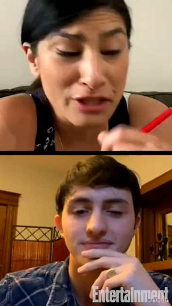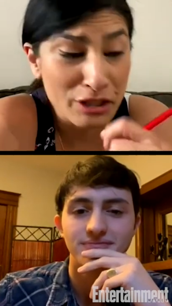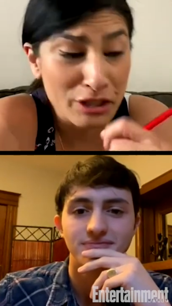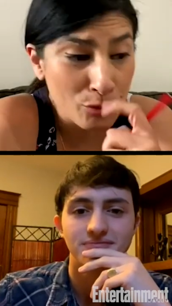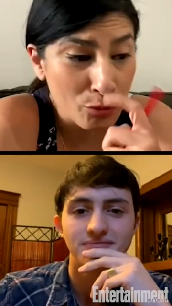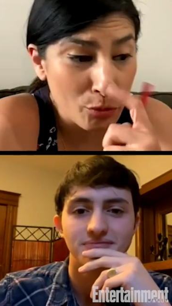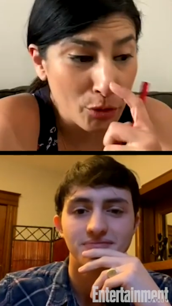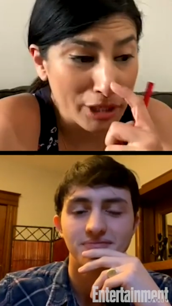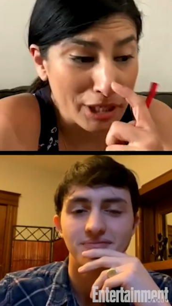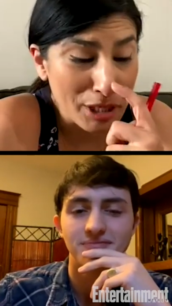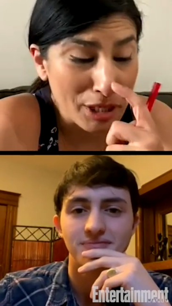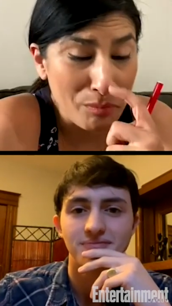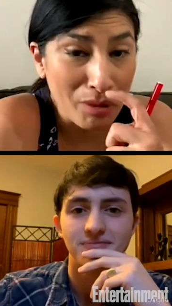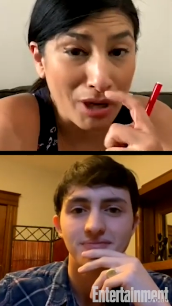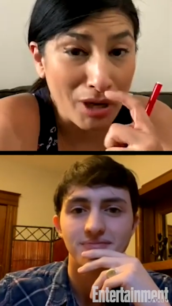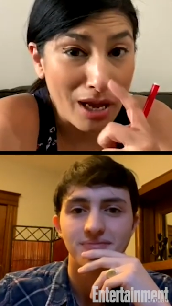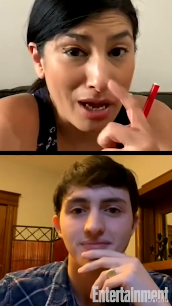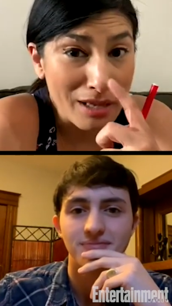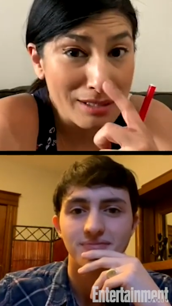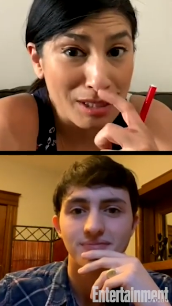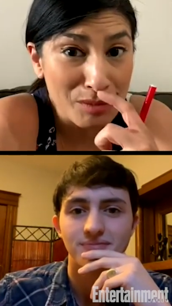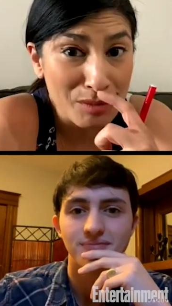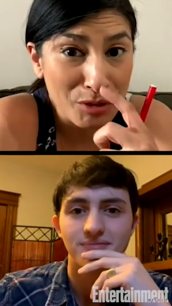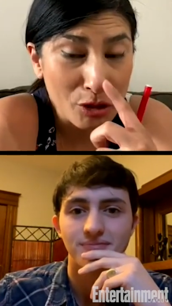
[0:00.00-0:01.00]
Speaker 1: just really
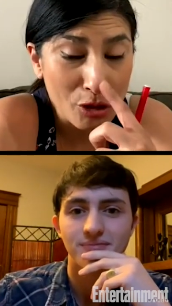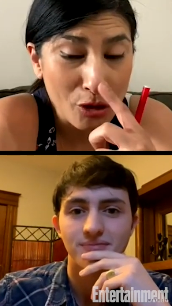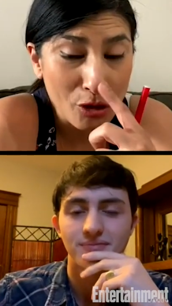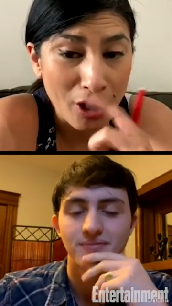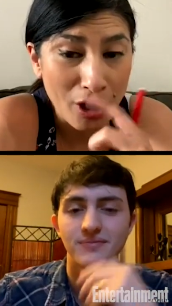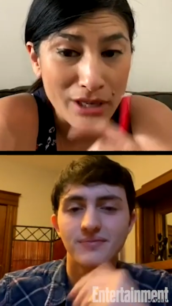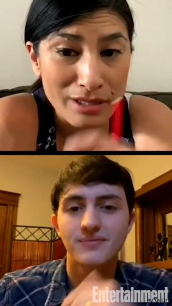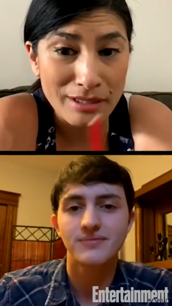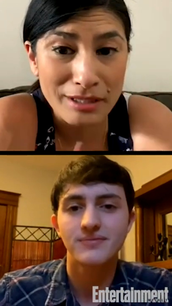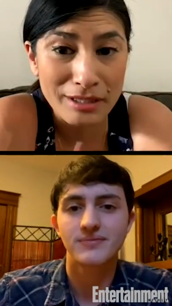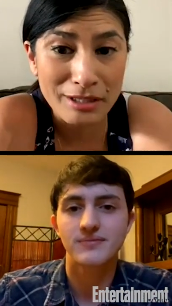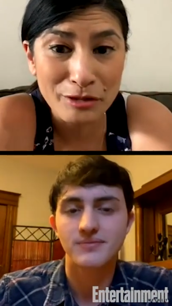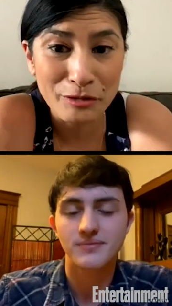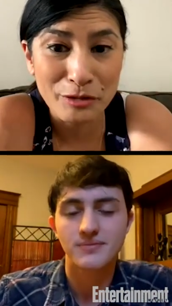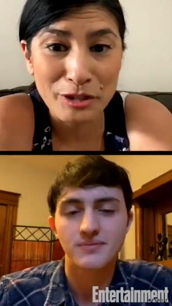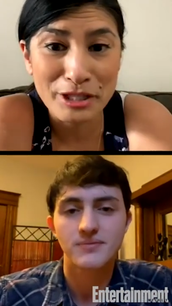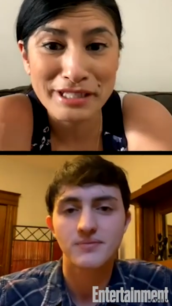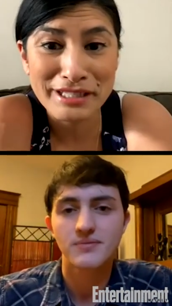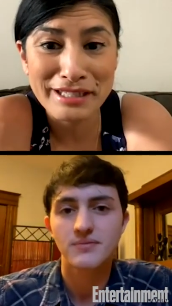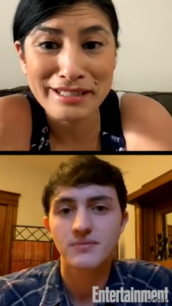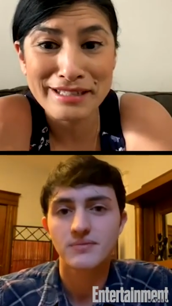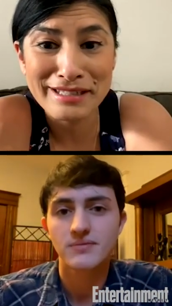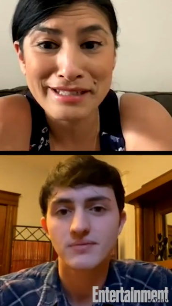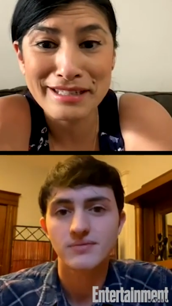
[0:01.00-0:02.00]
blossomed across these
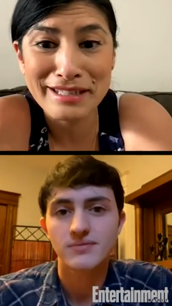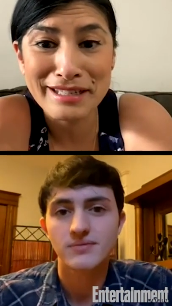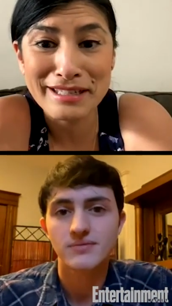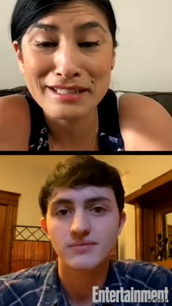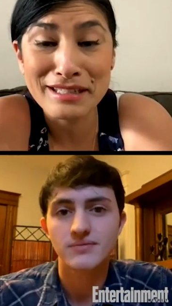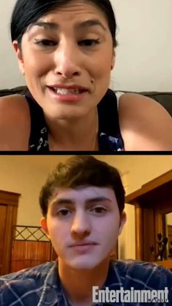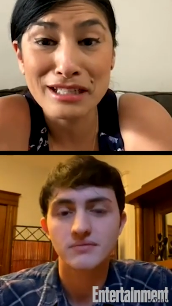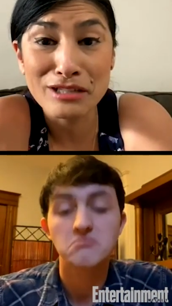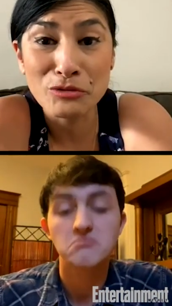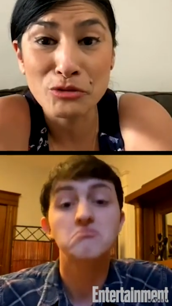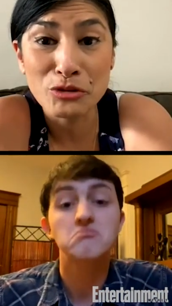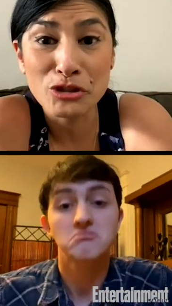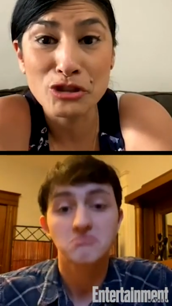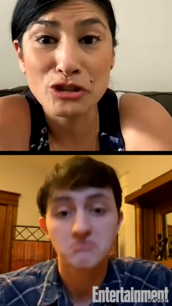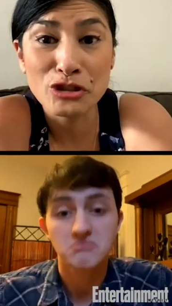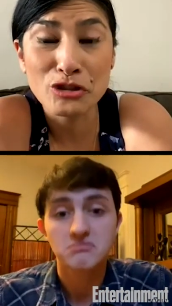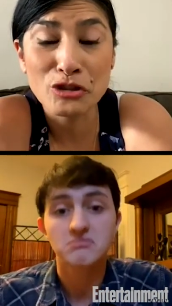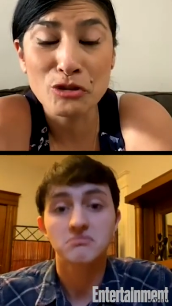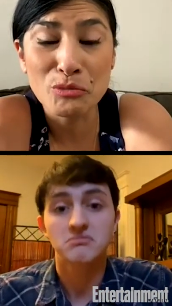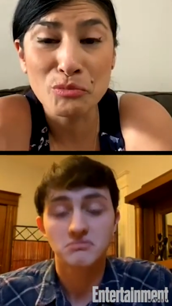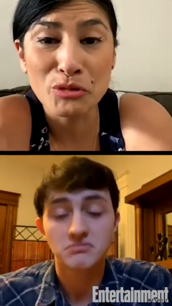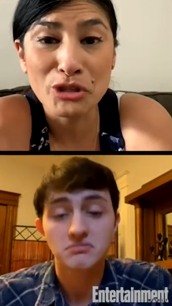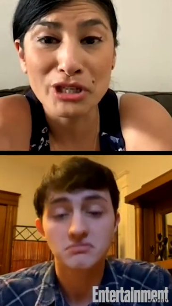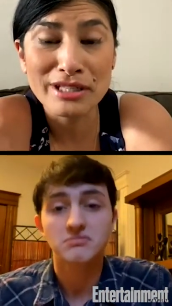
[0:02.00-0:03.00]
3 seasons, and we're
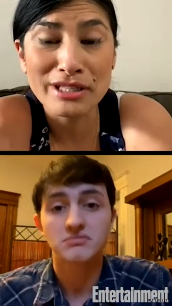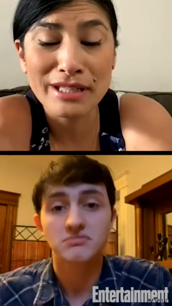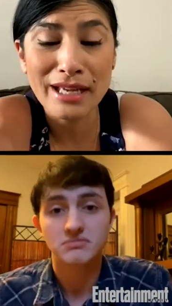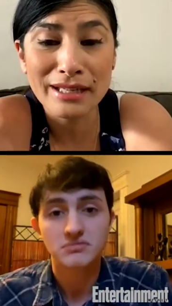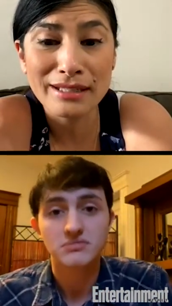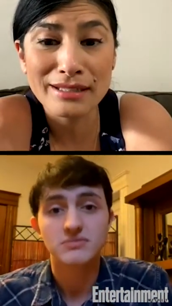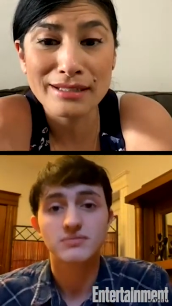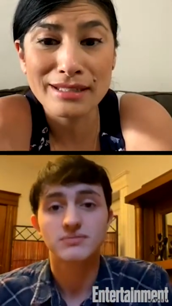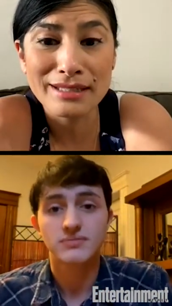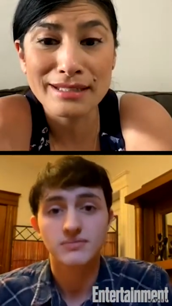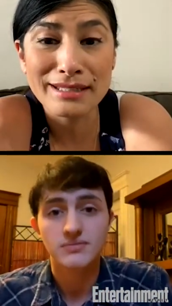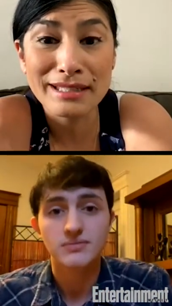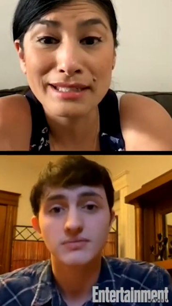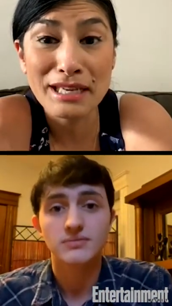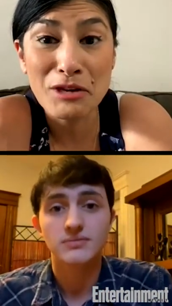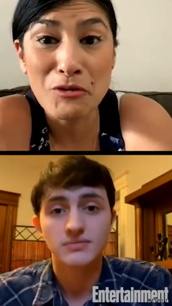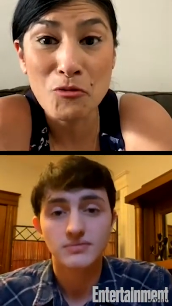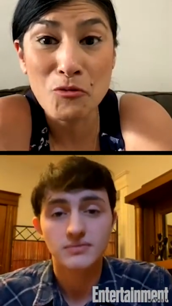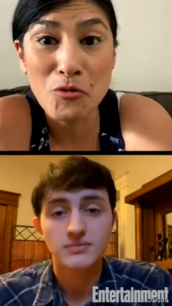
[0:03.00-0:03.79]
just super excited to see